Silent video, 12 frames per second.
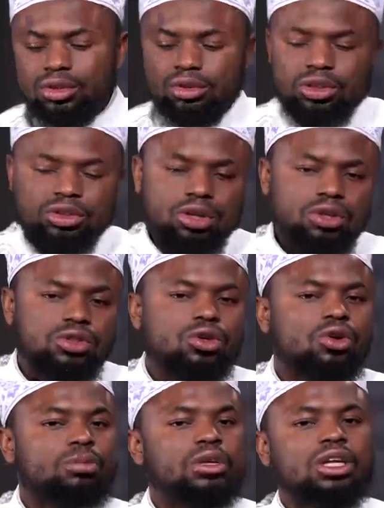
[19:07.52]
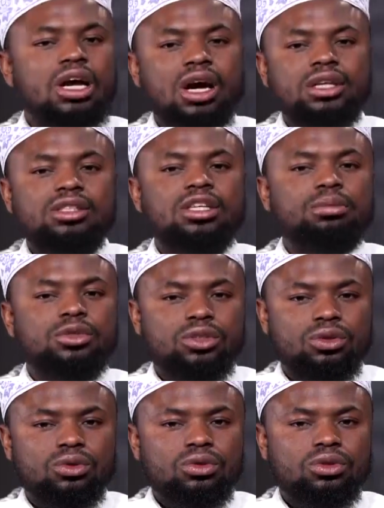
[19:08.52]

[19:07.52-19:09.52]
you return to Him, He accepts you.